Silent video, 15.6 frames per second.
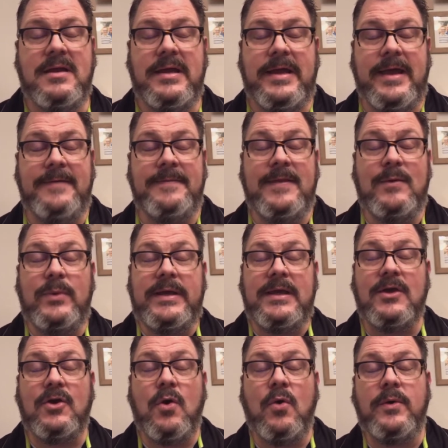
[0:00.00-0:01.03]
And then we
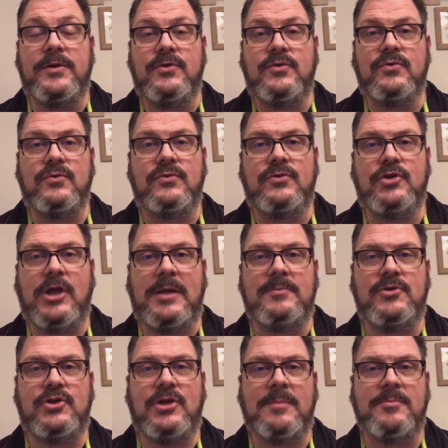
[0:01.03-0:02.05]
can go into
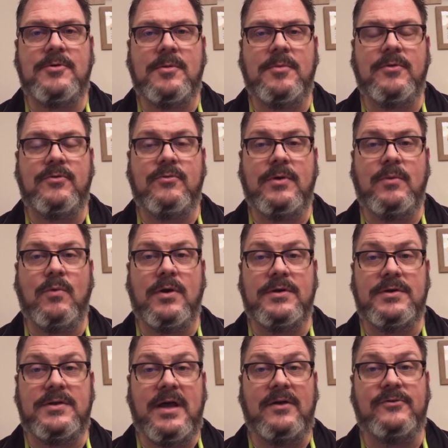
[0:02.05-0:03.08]
James chapter number 3, where
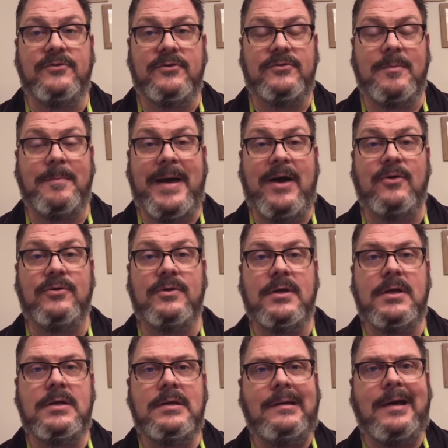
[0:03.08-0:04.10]
it tells us about
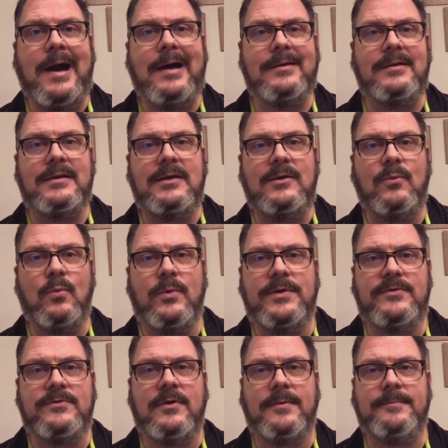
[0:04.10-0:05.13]
godly
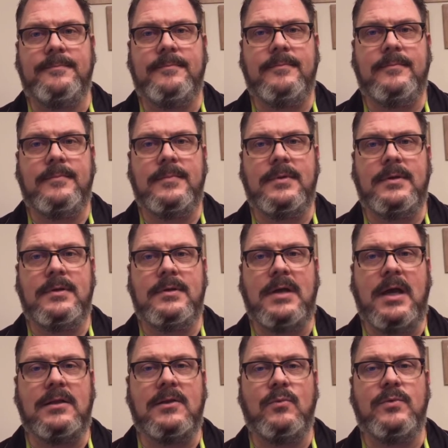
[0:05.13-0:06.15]
wisdom.
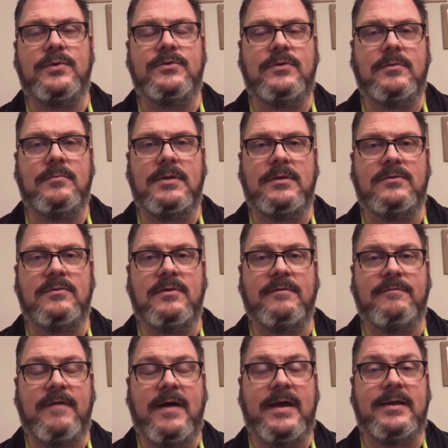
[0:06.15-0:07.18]
Godly wisdom is
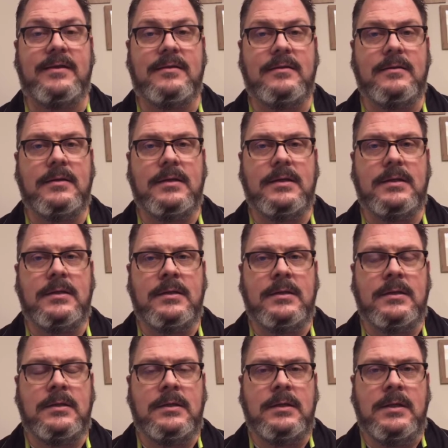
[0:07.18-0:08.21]
defined.
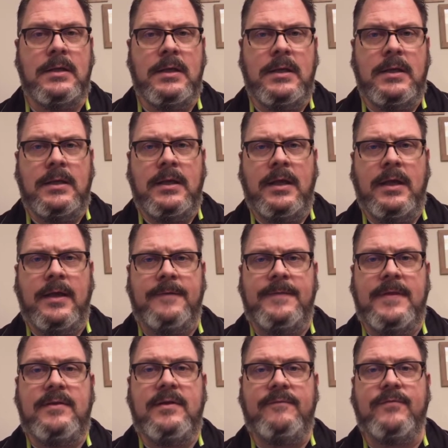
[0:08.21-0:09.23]
And
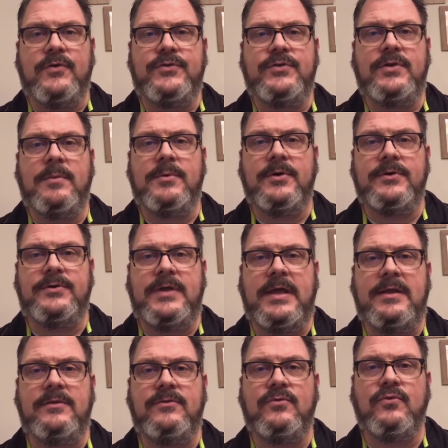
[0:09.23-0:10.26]
then in verse number
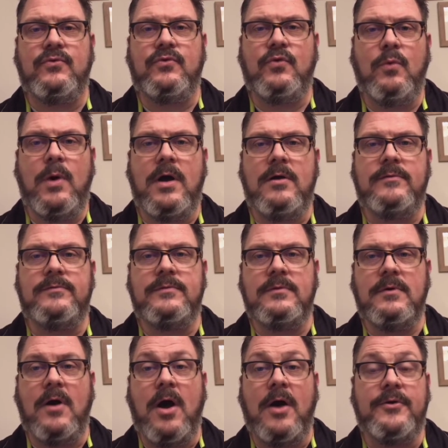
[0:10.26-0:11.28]
10 through 12,
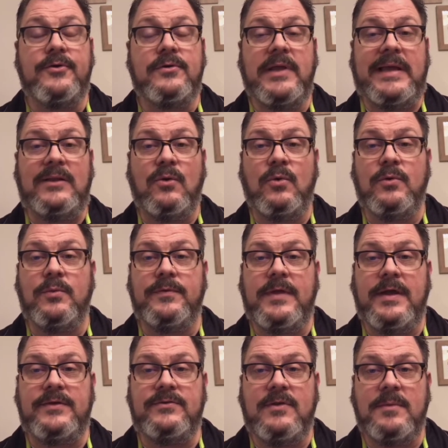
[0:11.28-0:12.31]
honor thy Lord with
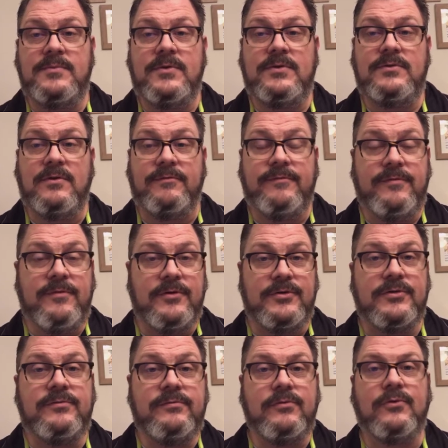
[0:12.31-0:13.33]
thy substance, the
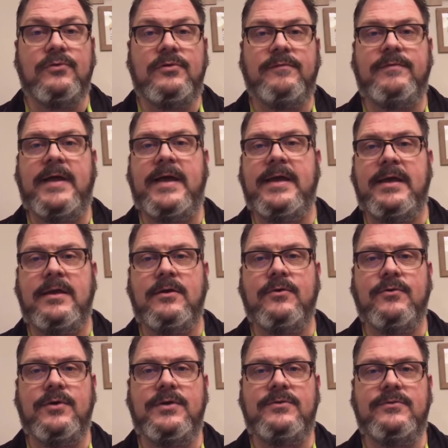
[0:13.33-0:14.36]
first fruit of thy
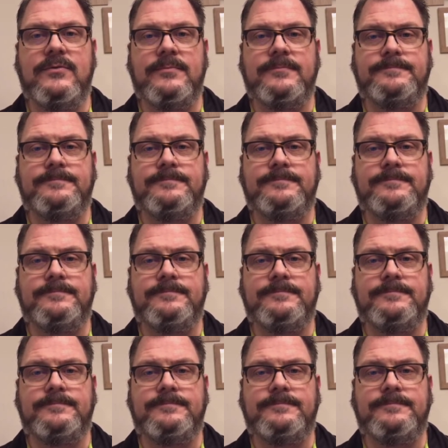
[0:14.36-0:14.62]
increase.